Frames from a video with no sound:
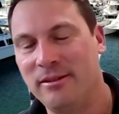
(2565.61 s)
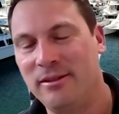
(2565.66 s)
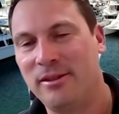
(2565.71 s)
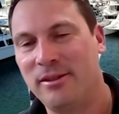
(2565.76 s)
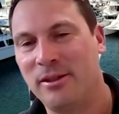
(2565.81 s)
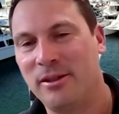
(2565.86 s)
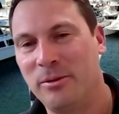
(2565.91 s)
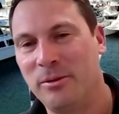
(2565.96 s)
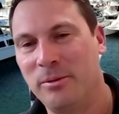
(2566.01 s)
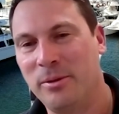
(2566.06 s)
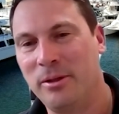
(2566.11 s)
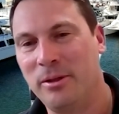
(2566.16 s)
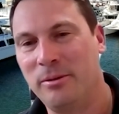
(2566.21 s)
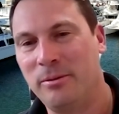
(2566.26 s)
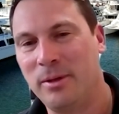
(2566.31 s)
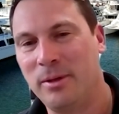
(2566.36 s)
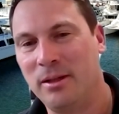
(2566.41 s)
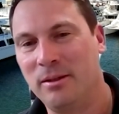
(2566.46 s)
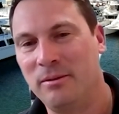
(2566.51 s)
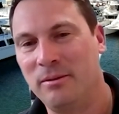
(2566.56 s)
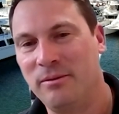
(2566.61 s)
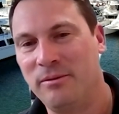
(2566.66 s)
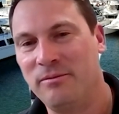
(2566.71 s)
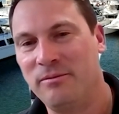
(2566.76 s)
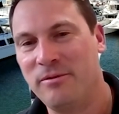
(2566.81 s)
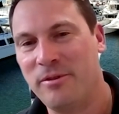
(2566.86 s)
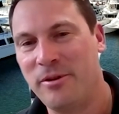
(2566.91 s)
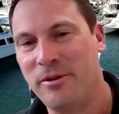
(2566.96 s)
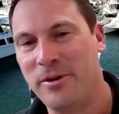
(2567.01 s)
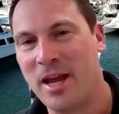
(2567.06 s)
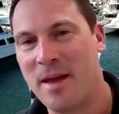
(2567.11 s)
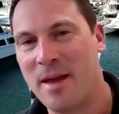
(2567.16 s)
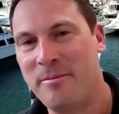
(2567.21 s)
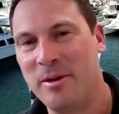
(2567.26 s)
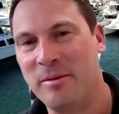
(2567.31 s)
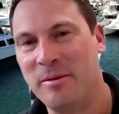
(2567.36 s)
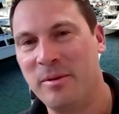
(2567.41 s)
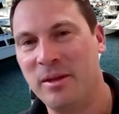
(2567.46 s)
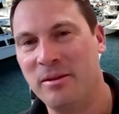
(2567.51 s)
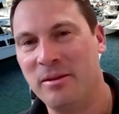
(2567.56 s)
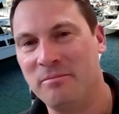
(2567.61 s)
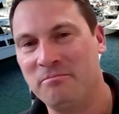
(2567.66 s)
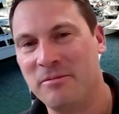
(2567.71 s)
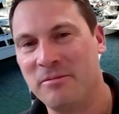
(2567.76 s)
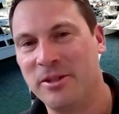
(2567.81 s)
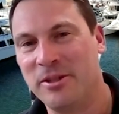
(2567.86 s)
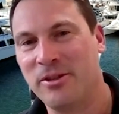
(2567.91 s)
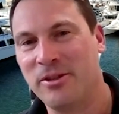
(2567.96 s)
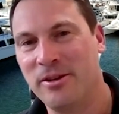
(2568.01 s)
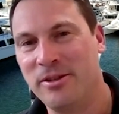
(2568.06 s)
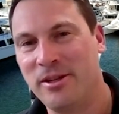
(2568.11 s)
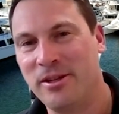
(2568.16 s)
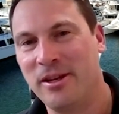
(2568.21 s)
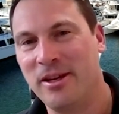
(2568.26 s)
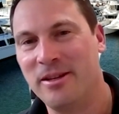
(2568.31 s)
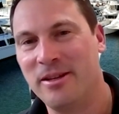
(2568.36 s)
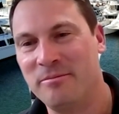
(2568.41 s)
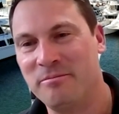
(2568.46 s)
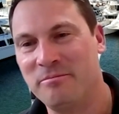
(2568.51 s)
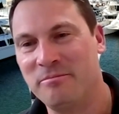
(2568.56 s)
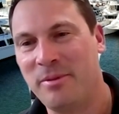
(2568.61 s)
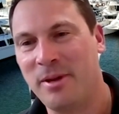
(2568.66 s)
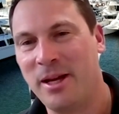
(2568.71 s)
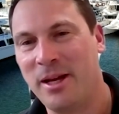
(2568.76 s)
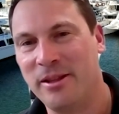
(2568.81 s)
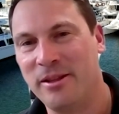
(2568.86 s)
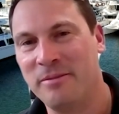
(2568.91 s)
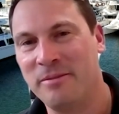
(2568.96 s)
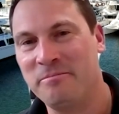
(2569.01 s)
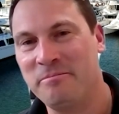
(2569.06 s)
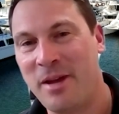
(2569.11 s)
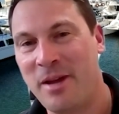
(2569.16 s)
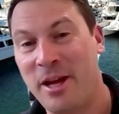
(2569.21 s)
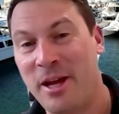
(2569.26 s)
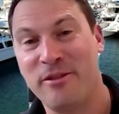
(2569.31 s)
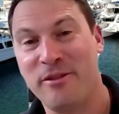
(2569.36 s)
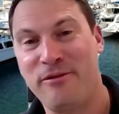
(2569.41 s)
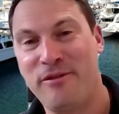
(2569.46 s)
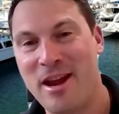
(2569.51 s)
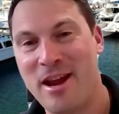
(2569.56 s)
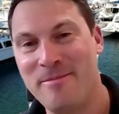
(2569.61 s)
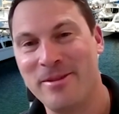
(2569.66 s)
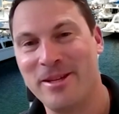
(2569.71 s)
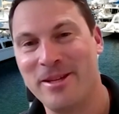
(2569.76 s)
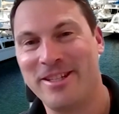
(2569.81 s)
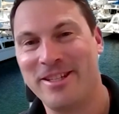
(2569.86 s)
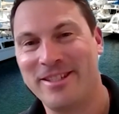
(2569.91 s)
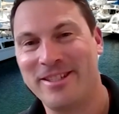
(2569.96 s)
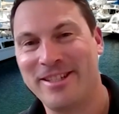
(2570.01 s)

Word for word: So we're very happy to be associated and part of the family, as you